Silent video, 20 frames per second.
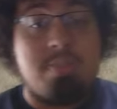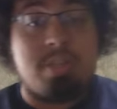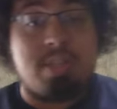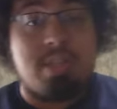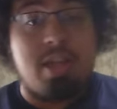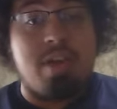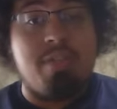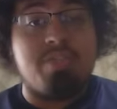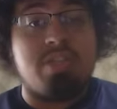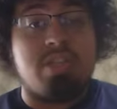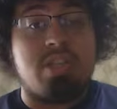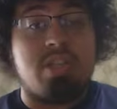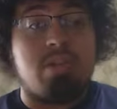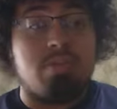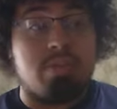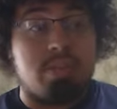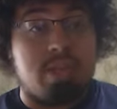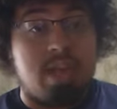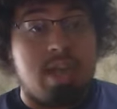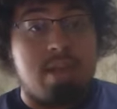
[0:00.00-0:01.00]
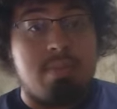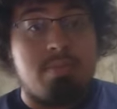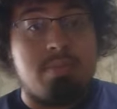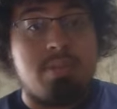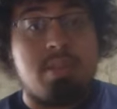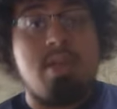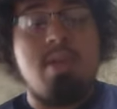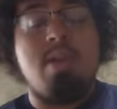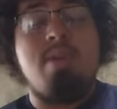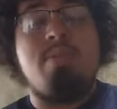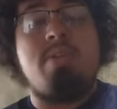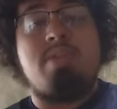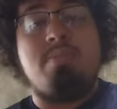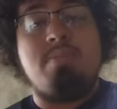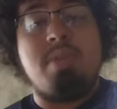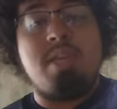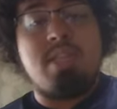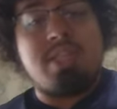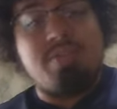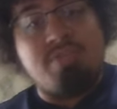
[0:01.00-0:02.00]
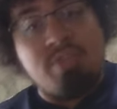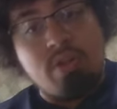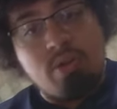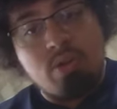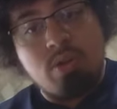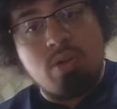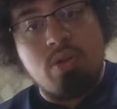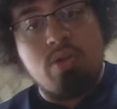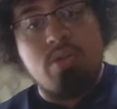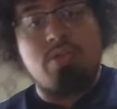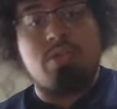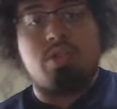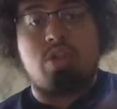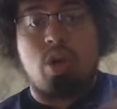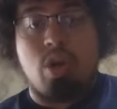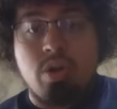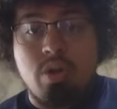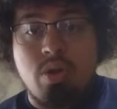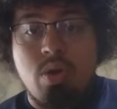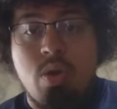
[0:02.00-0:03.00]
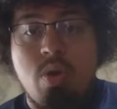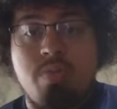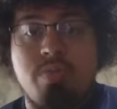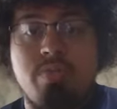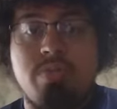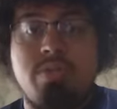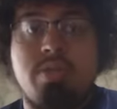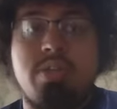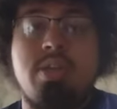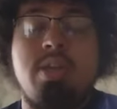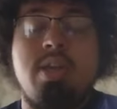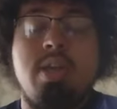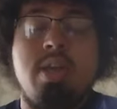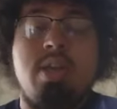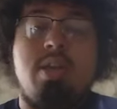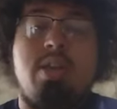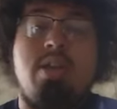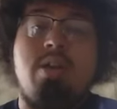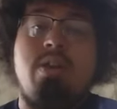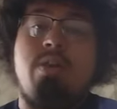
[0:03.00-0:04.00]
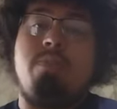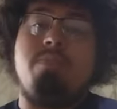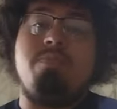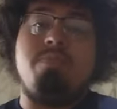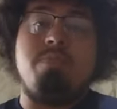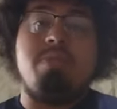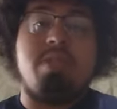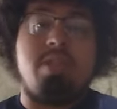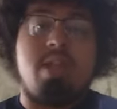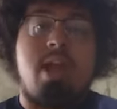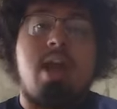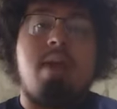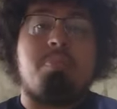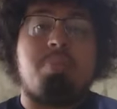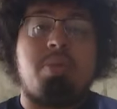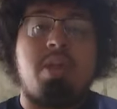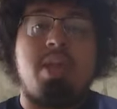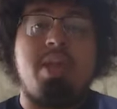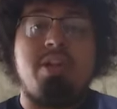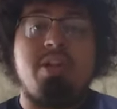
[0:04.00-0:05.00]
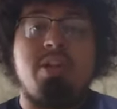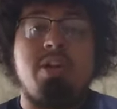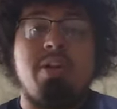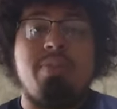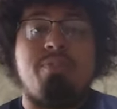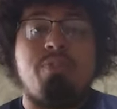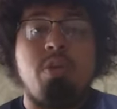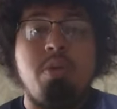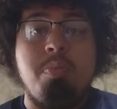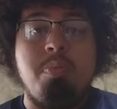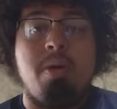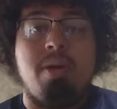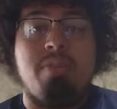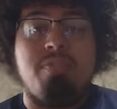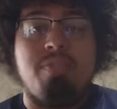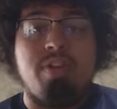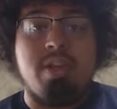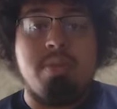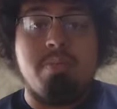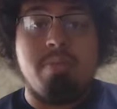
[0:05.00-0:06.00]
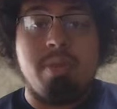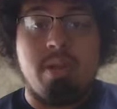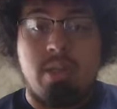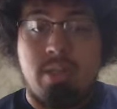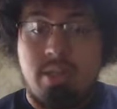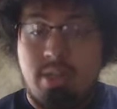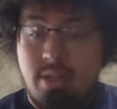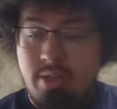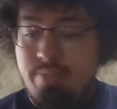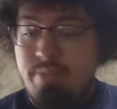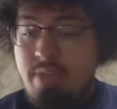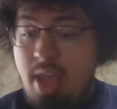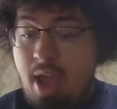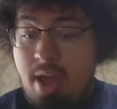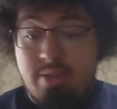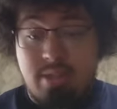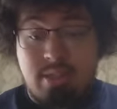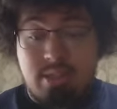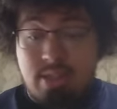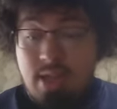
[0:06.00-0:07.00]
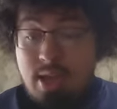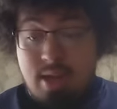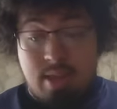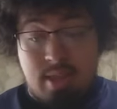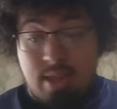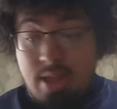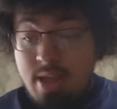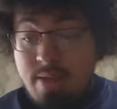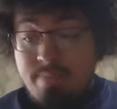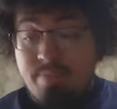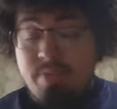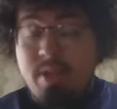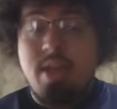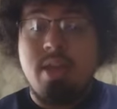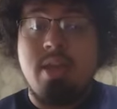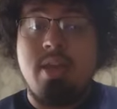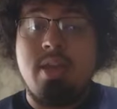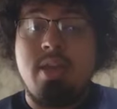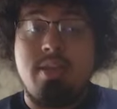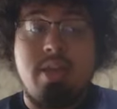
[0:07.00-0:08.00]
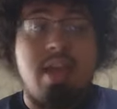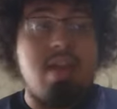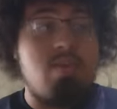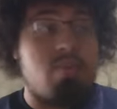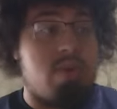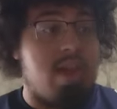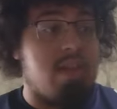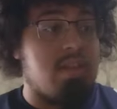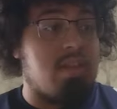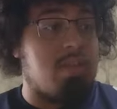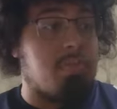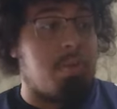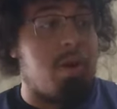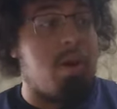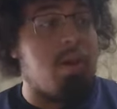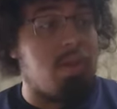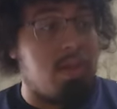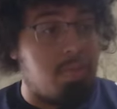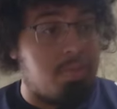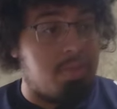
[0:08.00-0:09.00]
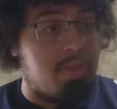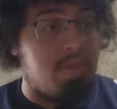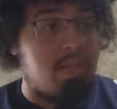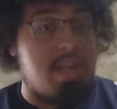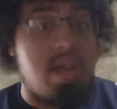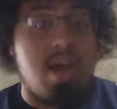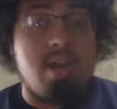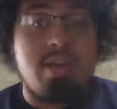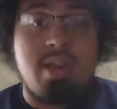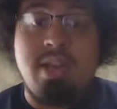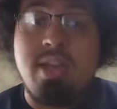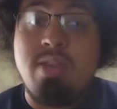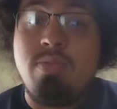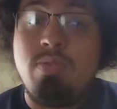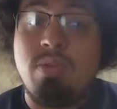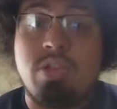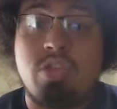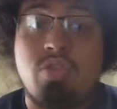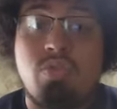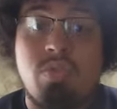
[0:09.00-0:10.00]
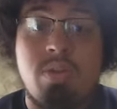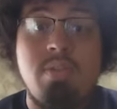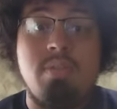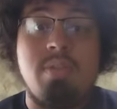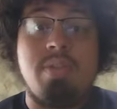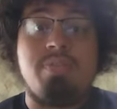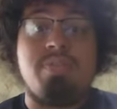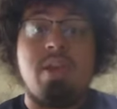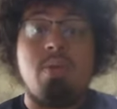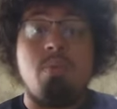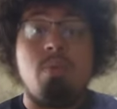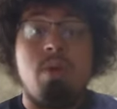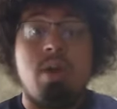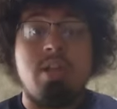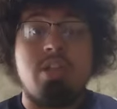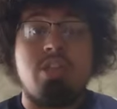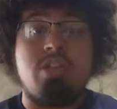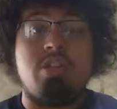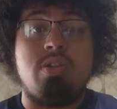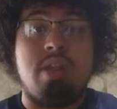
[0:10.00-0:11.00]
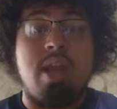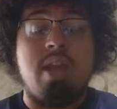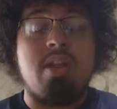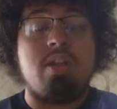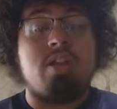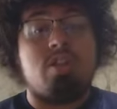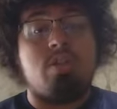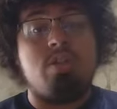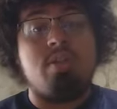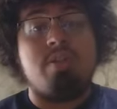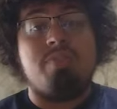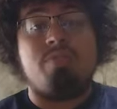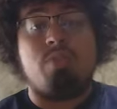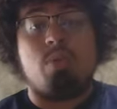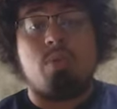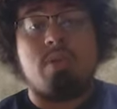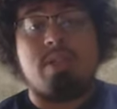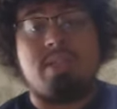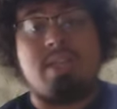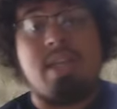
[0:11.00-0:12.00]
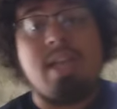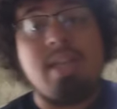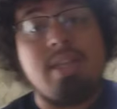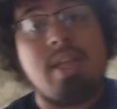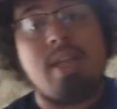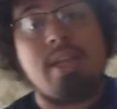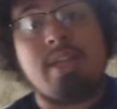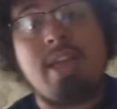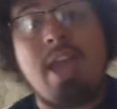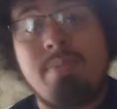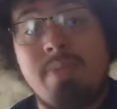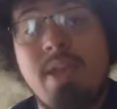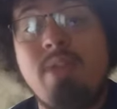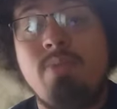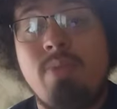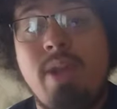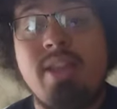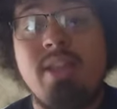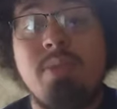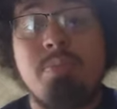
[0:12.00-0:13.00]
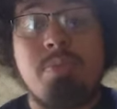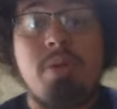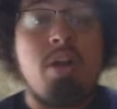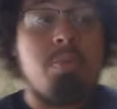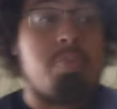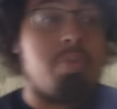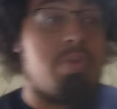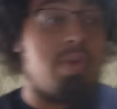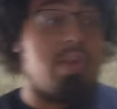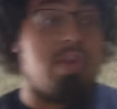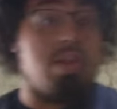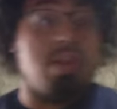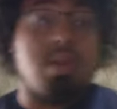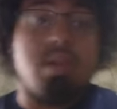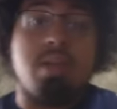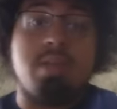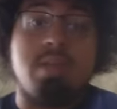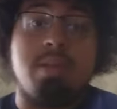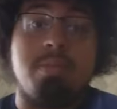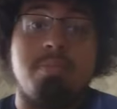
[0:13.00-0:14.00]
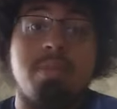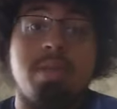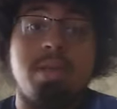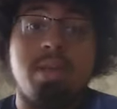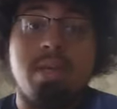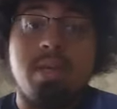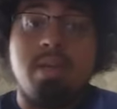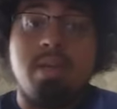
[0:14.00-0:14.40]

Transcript: themselves in those games with missed field goals, turnovers. You know, not playing good football fundamentally. Outside of that, they ran the ball up and down anyone's throat if they wanted to, and that included Florida State in that game. They ran the ball pretty good on them